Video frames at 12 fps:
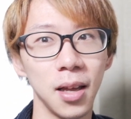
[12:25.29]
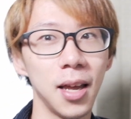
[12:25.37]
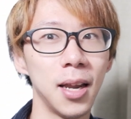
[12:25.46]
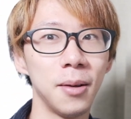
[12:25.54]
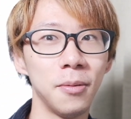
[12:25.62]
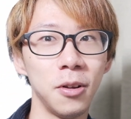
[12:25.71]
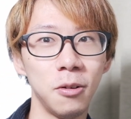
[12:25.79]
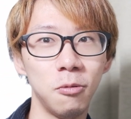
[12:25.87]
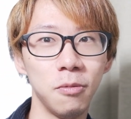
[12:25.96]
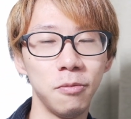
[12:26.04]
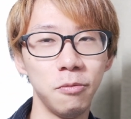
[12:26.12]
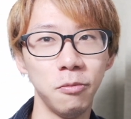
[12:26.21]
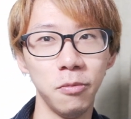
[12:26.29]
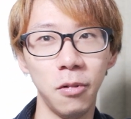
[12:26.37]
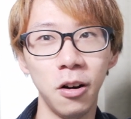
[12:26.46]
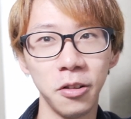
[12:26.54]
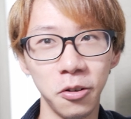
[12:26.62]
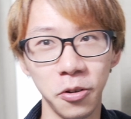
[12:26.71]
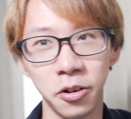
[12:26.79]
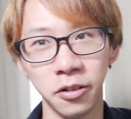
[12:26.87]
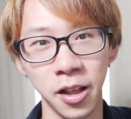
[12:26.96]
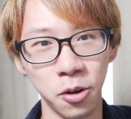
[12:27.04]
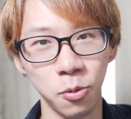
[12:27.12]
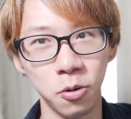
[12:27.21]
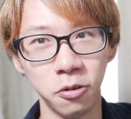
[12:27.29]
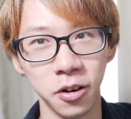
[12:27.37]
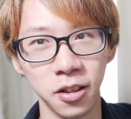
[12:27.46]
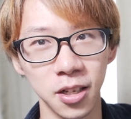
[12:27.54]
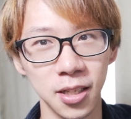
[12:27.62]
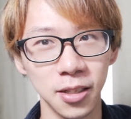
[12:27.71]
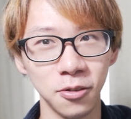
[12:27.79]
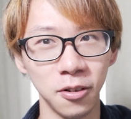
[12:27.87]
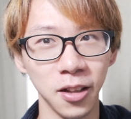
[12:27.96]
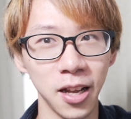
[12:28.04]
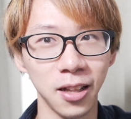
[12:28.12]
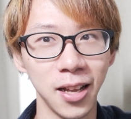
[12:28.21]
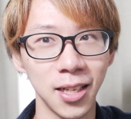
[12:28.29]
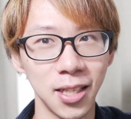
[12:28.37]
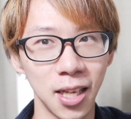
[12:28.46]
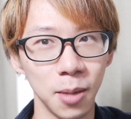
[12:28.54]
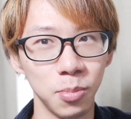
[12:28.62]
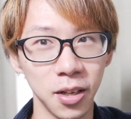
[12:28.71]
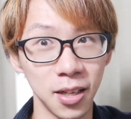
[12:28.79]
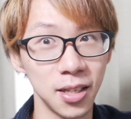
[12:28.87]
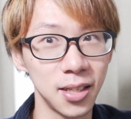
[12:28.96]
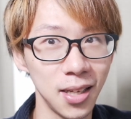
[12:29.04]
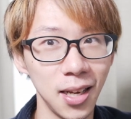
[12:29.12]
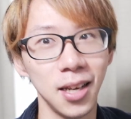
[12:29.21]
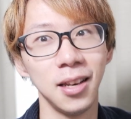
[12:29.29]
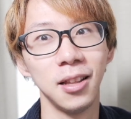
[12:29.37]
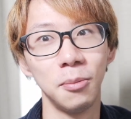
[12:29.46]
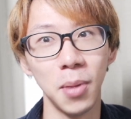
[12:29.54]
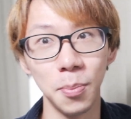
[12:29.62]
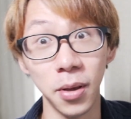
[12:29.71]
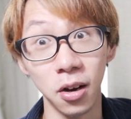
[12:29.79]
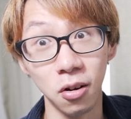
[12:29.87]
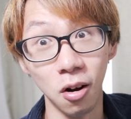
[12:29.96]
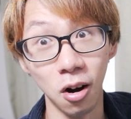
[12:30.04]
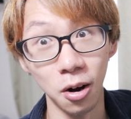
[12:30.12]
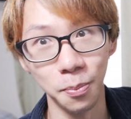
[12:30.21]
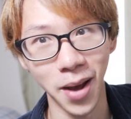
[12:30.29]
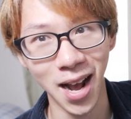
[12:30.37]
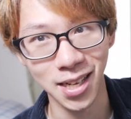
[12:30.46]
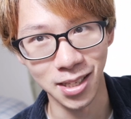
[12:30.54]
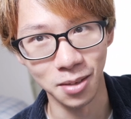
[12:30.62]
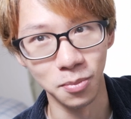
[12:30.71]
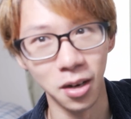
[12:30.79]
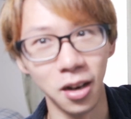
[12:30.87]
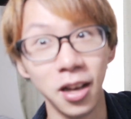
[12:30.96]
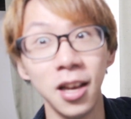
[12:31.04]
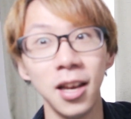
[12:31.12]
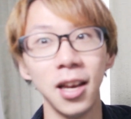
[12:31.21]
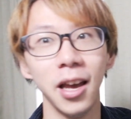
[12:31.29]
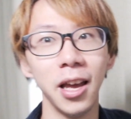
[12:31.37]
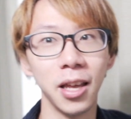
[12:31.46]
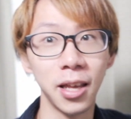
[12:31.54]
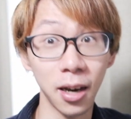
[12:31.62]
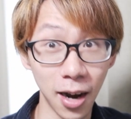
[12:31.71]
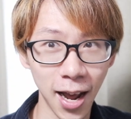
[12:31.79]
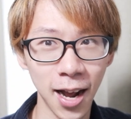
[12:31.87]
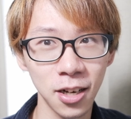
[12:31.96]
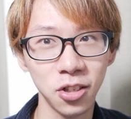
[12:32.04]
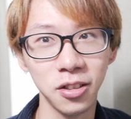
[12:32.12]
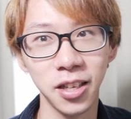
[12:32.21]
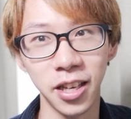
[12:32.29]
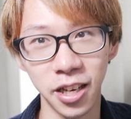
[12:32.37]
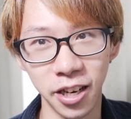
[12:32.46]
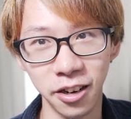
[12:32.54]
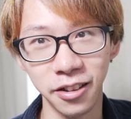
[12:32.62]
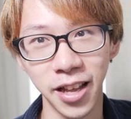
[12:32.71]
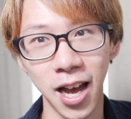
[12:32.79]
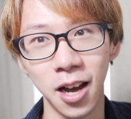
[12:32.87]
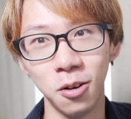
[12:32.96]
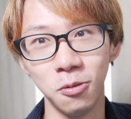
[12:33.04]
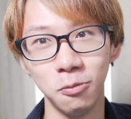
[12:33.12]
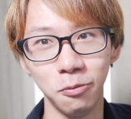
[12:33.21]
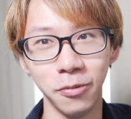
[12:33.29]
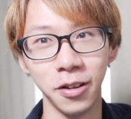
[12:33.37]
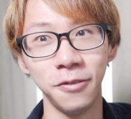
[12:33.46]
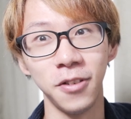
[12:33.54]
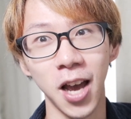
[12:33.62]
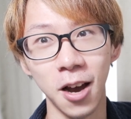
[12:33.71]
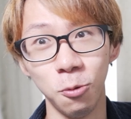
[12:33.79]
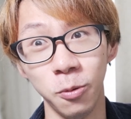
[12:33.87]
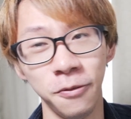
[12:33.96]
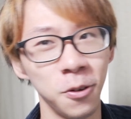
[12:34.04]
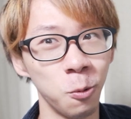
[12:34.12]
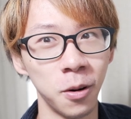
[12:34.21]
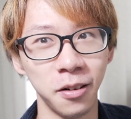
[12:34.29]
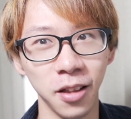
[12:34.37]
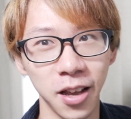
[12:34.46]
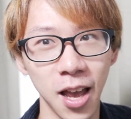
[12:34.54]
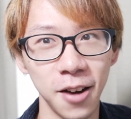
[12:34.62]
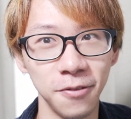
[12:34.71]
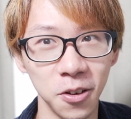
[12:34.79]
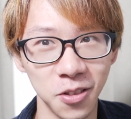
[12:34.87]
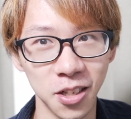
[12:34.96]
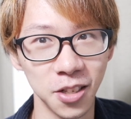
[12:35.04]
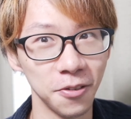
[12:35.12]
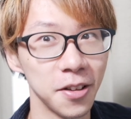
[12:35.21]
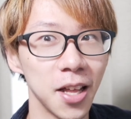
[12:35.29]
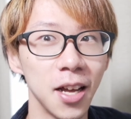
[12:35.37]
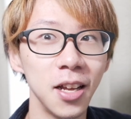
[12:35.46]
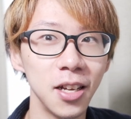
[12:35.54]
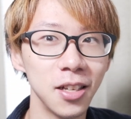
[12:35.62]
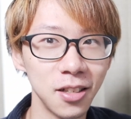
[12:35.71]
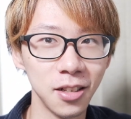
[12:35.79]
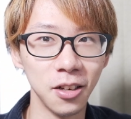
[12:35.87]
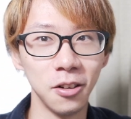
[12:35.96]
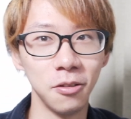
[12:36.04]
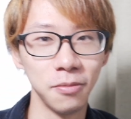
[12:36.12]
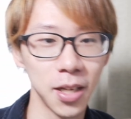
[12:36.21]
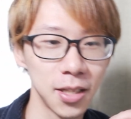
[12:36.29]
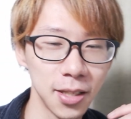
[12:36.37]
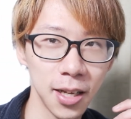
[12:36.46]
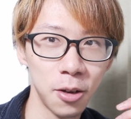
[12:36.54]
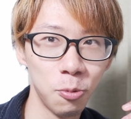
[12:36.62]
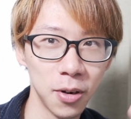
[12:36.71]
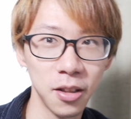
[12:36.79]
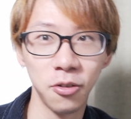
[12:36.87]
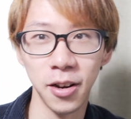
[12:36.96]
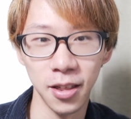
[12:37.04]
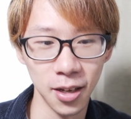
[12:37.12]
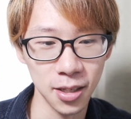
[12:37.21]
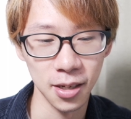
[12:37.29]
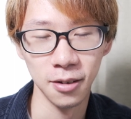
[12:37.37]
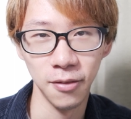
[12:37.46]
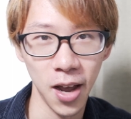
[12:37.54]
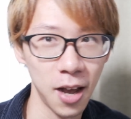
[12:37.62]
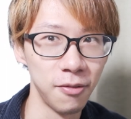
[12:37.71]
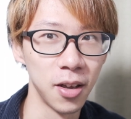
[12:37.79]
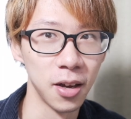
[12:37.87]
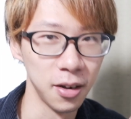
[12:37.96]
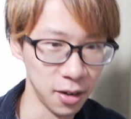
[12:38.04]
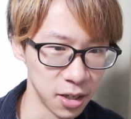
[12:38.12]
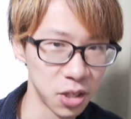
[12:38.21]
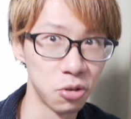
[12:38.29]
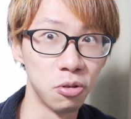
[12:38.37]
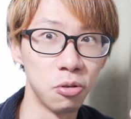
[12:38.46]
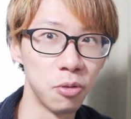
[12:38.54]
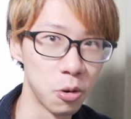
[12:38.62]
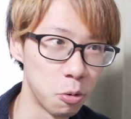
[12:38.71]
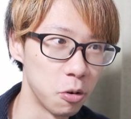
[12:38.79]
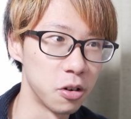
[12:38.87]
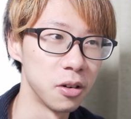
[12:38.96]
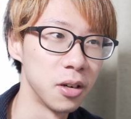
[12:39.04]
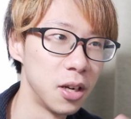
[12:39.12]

And although you're like recording this sort of like landscapes like scene, there might be a car passing by, and you can actually hear that if you wear like headphones and stuff like that. So that's like one of the great things of having an external recorder.